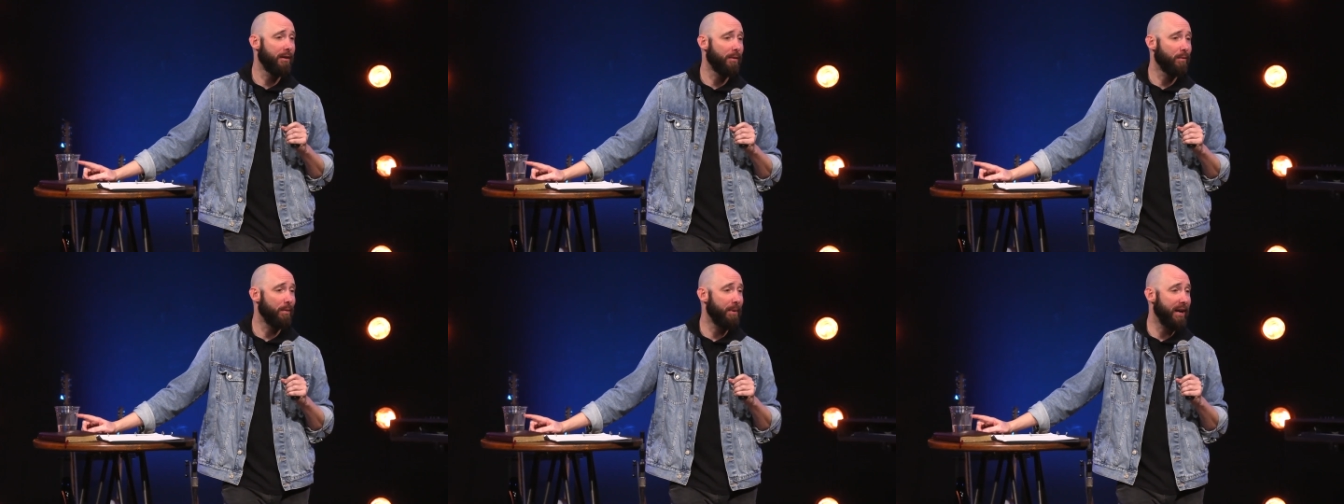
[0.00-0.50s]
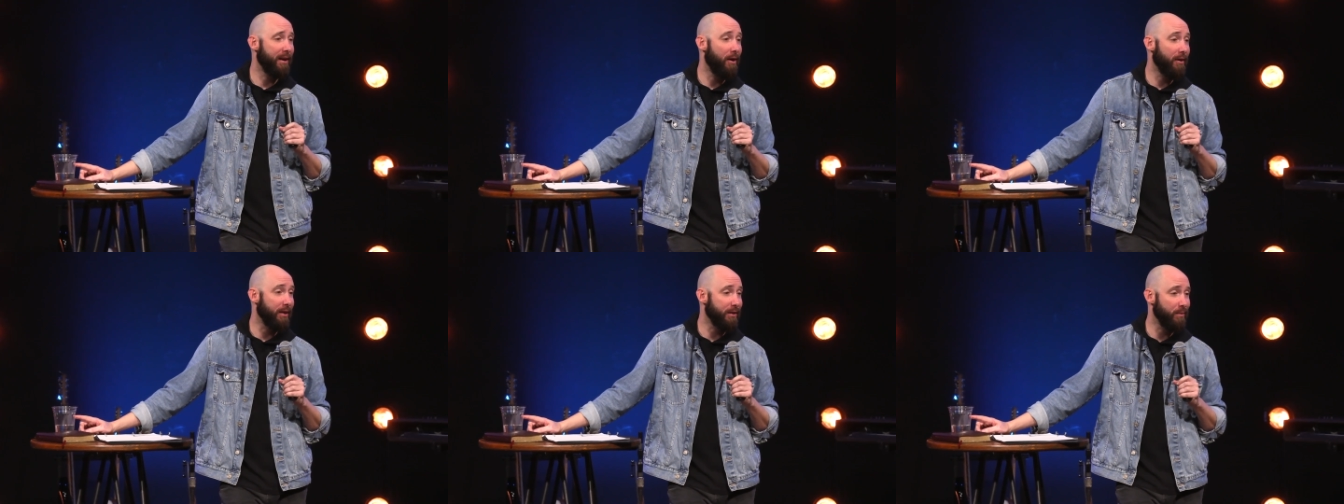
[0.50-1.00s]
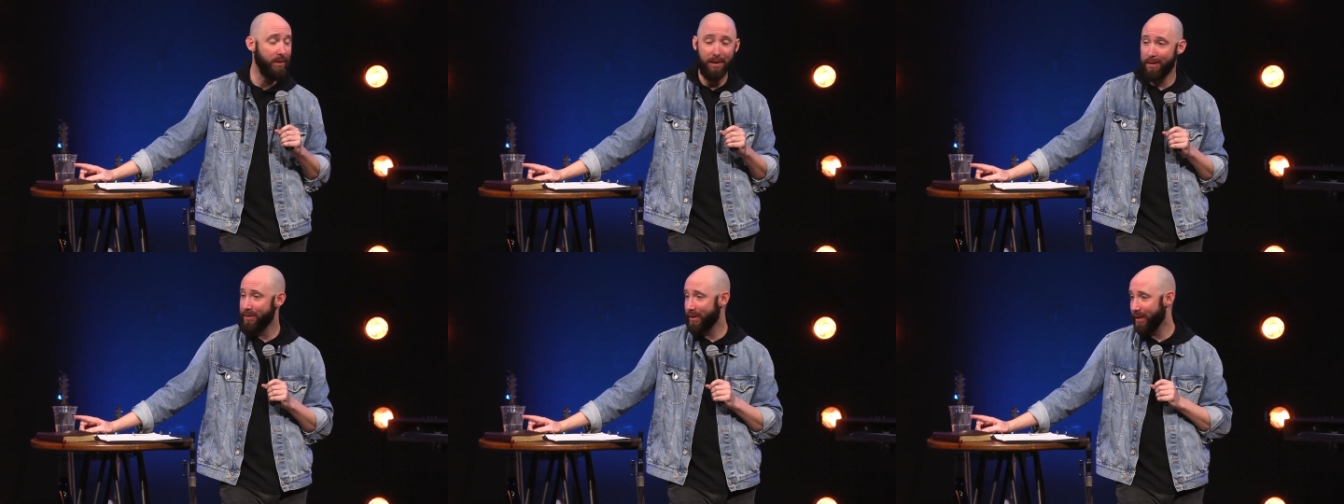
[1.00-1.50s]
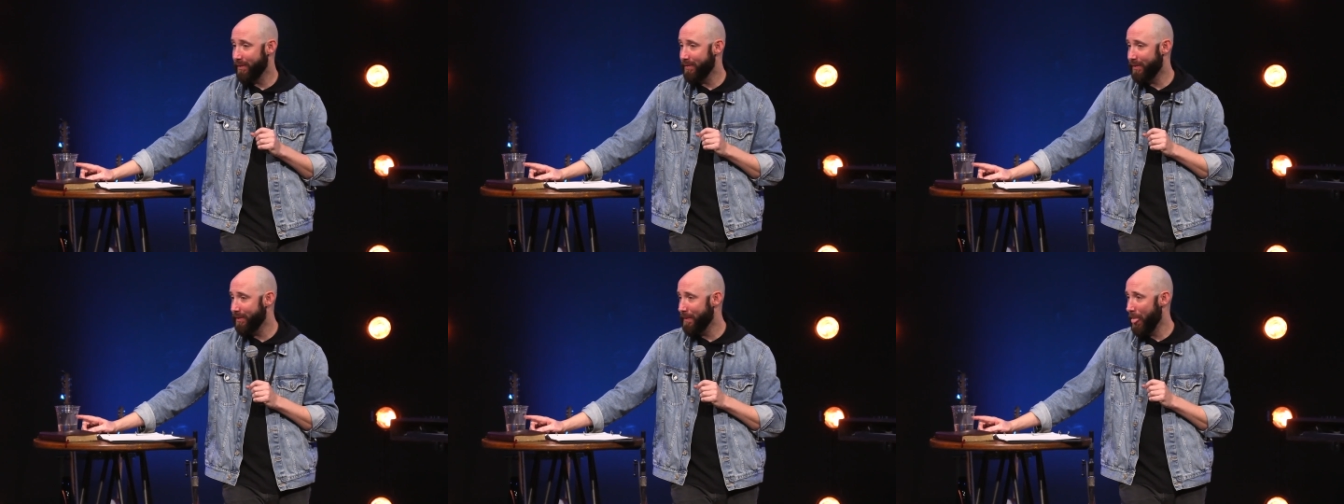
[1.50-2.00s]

we're being honest with ourselves.